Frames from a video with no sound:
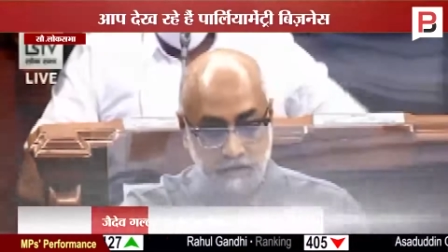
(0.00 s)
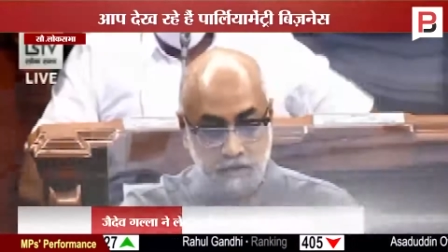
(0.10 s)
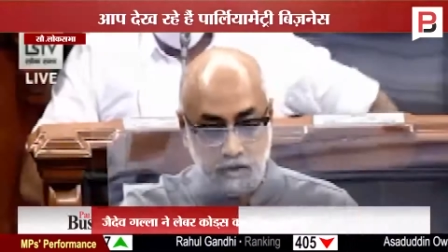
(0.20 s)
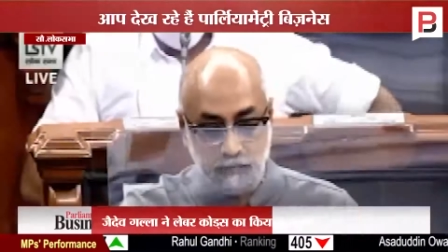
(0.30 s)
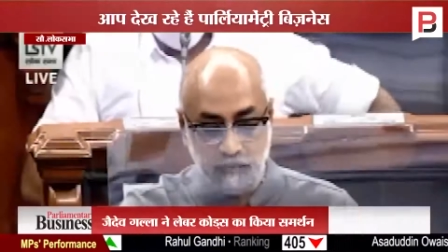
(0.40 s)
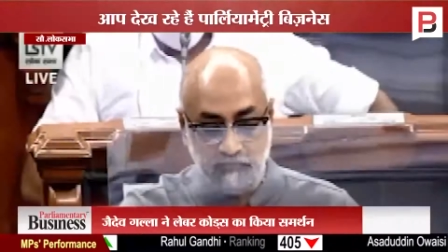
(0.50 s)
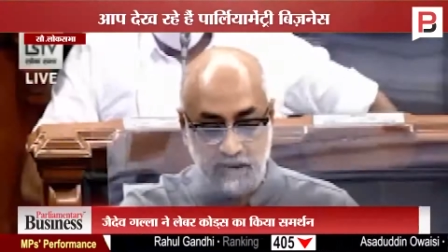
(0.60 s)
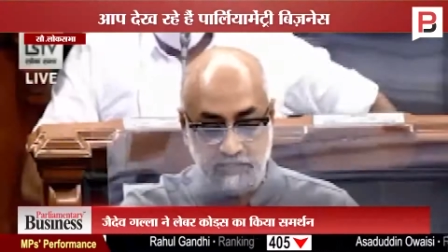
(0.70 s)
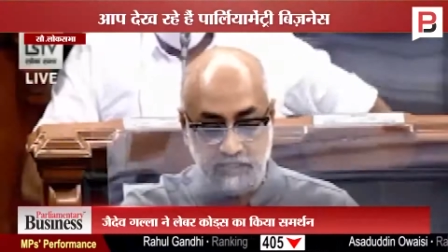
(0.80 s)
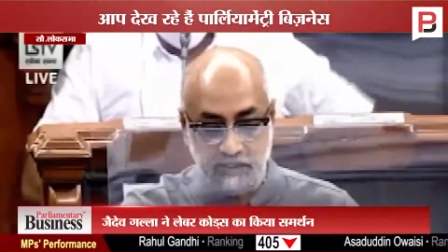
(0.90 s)
The Code
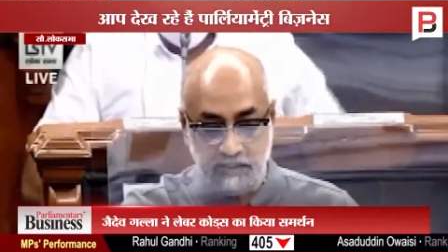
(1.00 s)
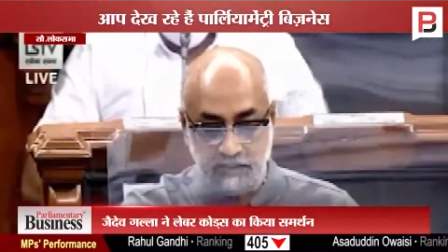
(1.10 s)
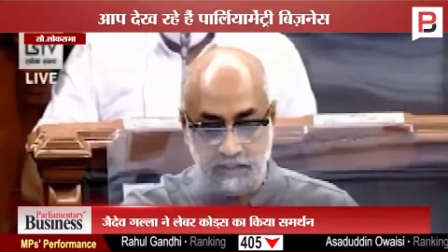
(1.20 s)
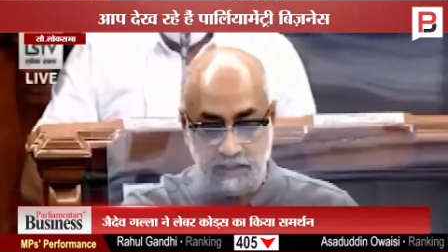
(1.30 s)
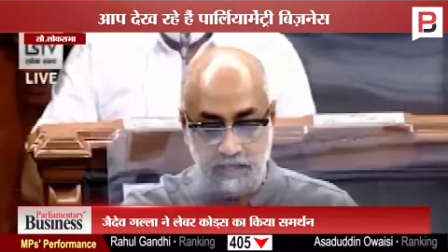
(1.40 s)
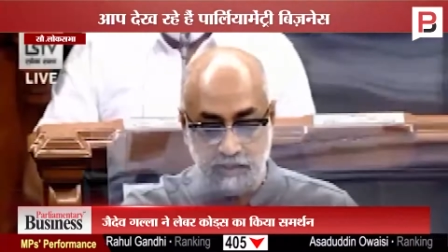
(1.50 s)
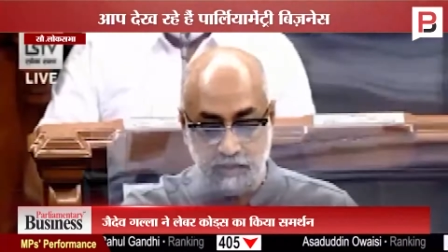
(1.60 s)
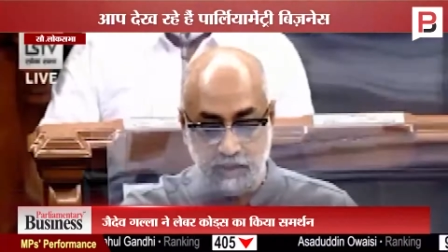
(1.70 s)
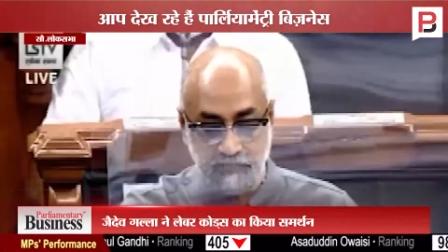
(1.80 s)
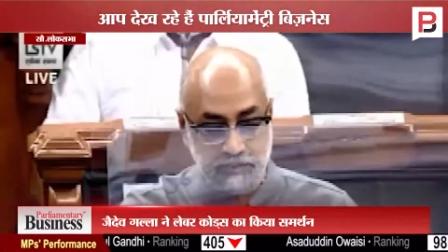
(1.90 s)
provides that the
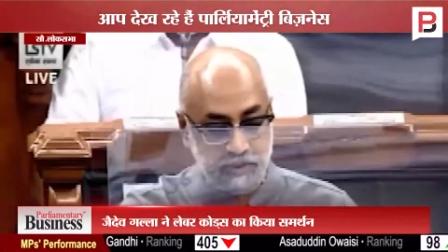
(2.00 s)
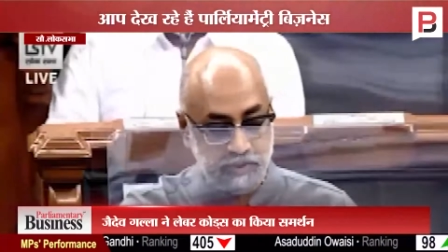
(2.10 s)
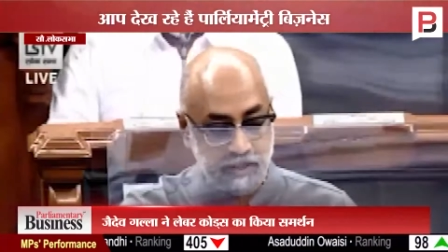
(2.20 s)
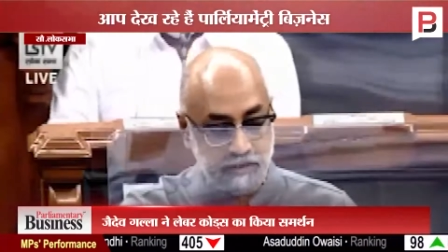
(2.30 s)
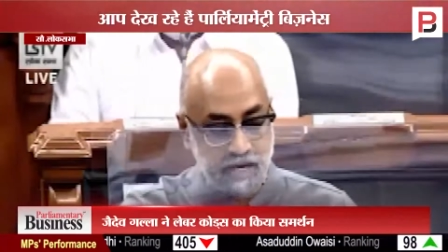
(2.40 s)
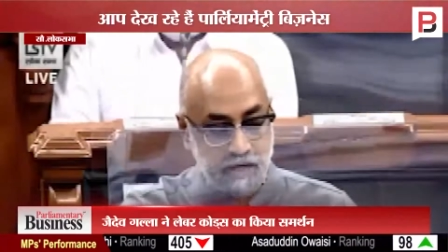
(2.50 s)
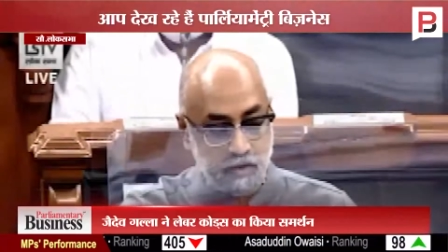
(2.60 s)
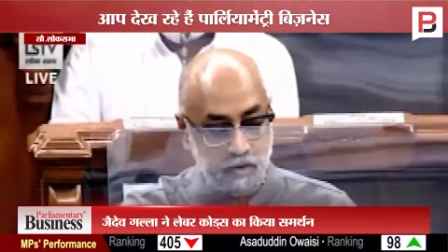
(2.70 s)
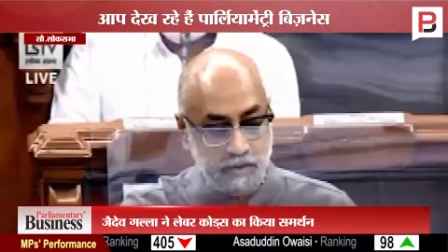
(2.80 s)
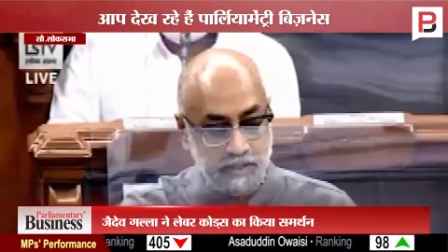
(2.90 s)
conciliation officer shall not
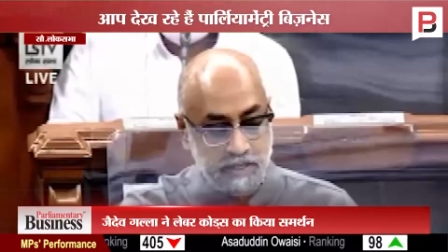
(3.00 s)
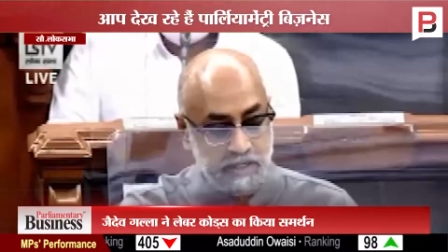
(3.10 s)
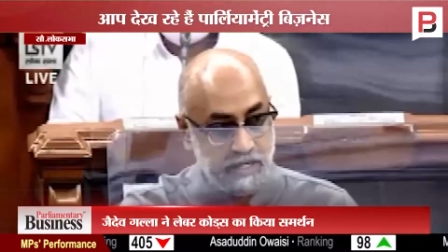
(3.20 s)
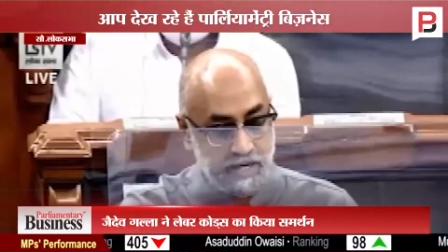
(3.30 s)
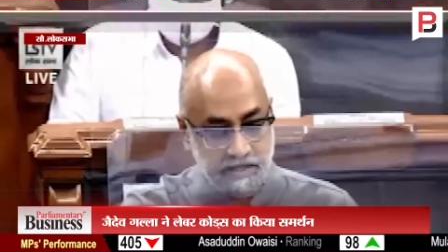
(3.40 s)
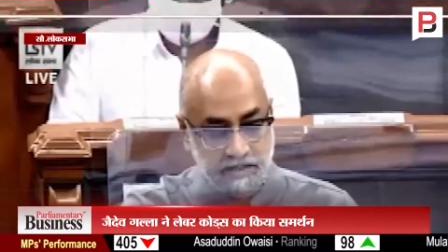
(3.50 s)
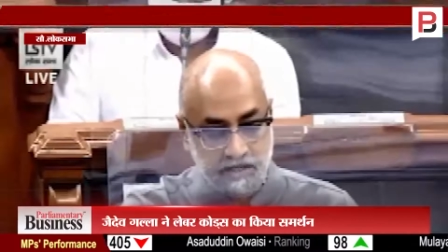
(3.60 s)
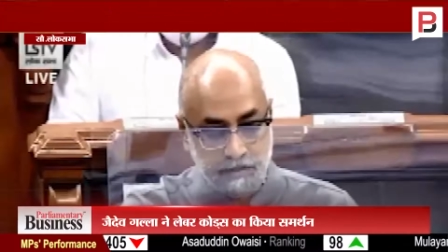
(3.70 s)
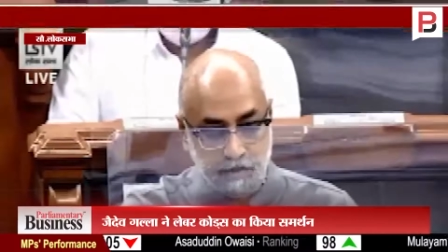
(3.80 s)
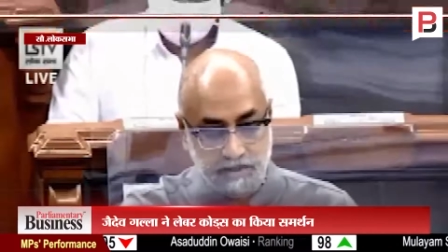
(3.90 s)
hold any
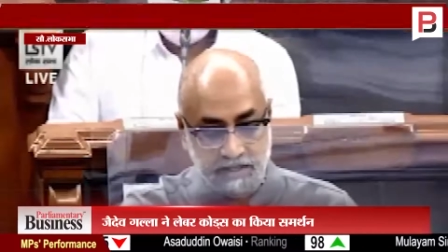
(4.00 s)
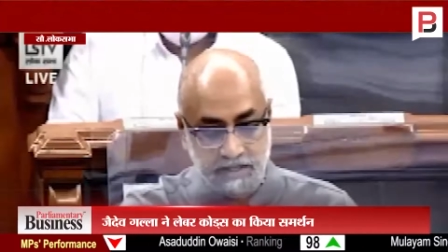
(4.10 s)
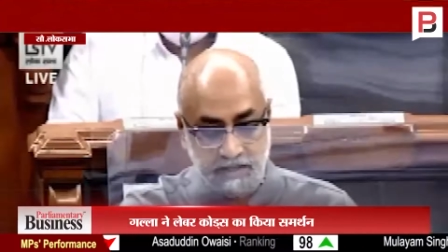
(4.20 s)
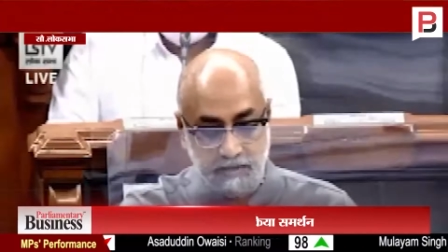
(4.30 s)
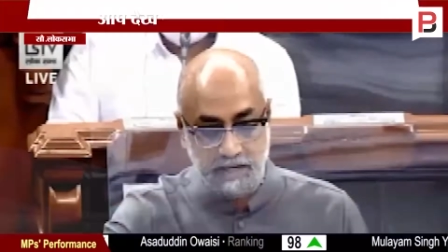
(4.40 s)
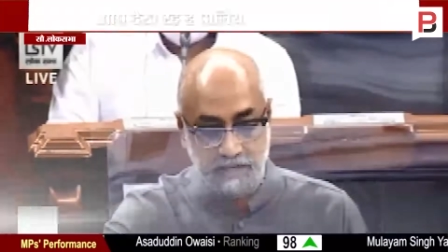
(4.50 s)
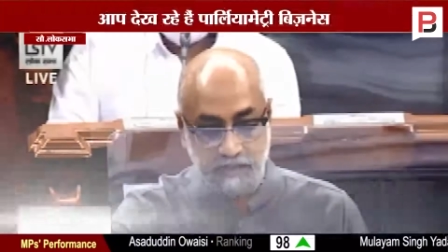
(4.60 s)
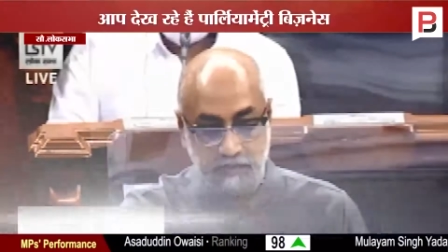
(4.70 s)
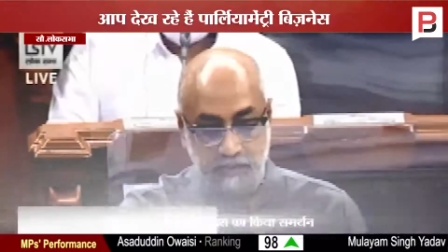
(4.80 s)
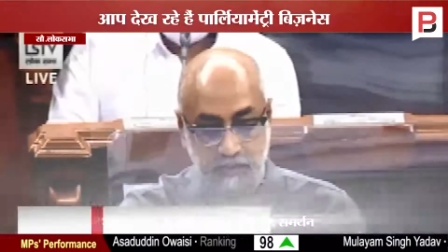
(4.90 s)
such proceedings
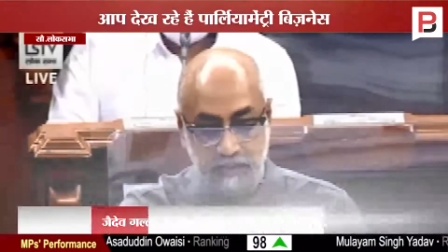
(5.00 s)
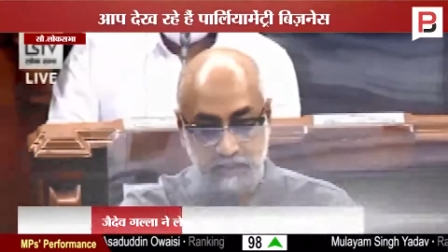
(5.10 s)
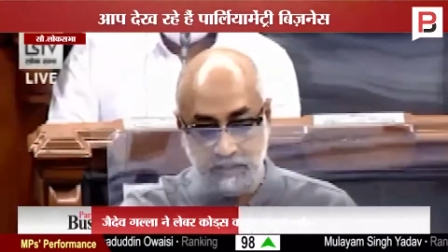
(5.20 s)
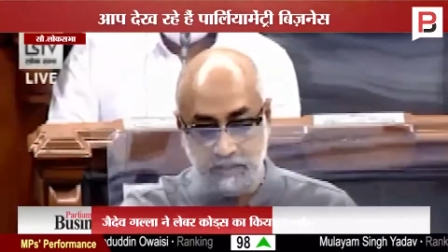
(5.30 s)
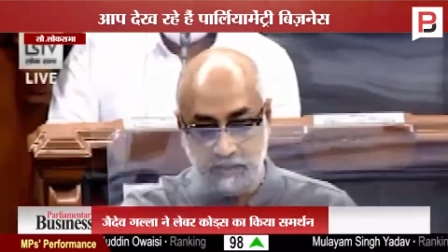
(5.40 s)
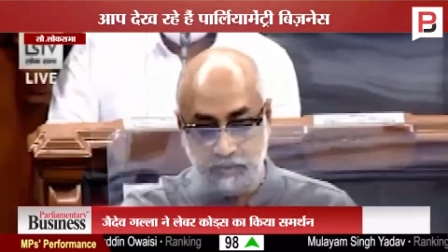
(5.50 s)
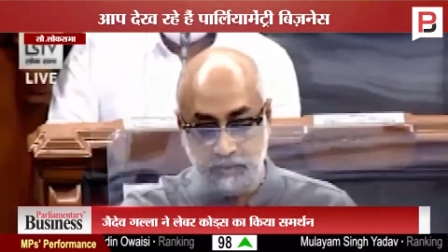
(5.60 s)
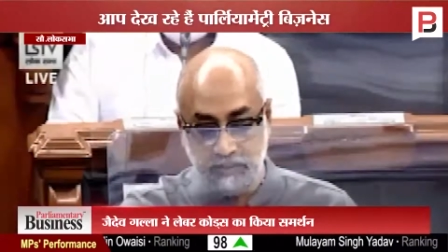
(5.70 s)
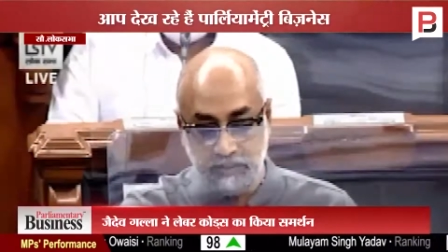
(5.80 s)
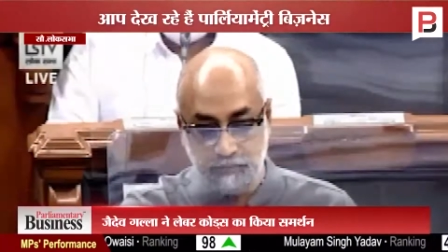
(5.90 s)
relating to the
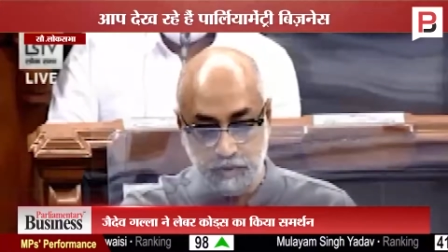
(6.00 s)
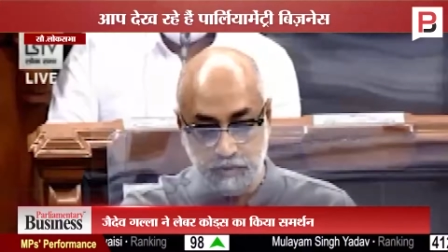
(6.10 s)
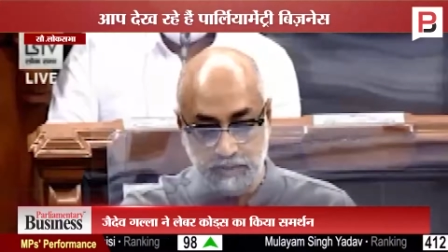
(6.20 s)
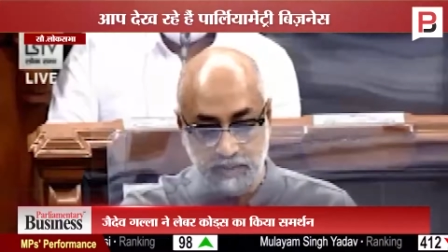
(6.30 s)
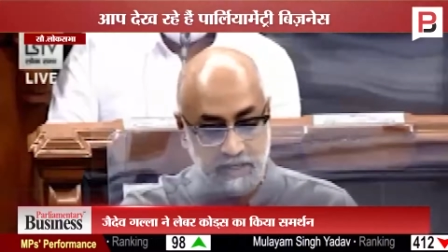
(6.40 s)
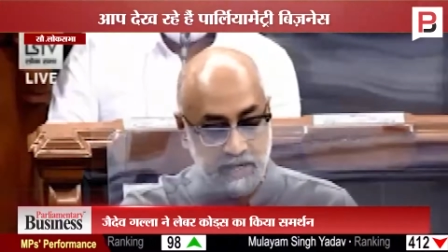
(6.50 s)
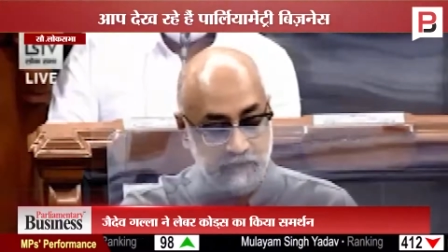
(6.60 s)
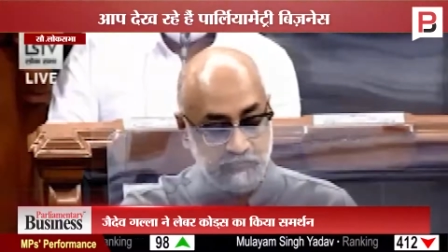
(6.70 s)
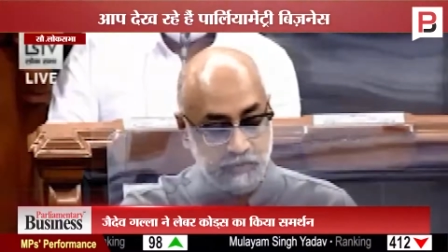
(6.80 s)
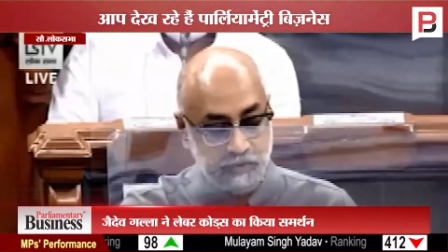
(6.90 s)
industrial dispute
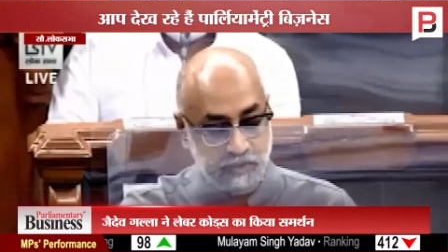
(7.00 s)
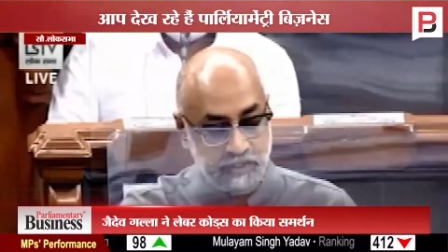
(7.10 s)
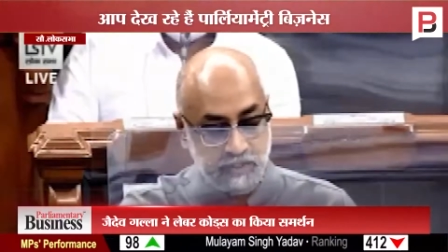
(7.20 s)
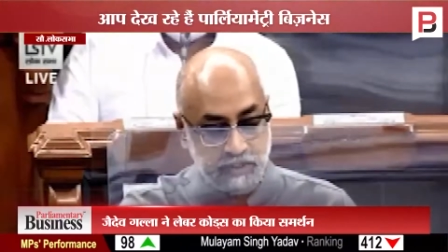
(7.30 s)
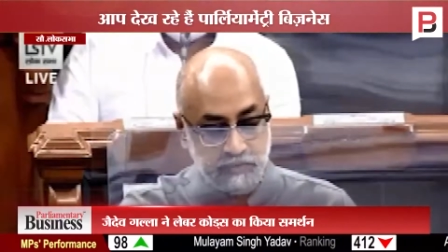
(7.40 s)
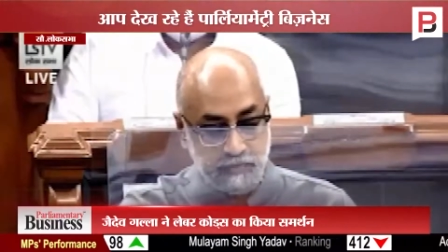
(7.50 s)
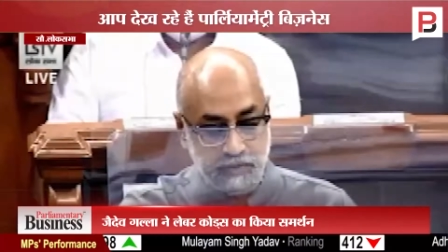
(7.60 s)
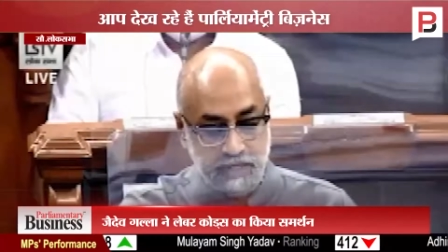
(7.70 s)
after three years from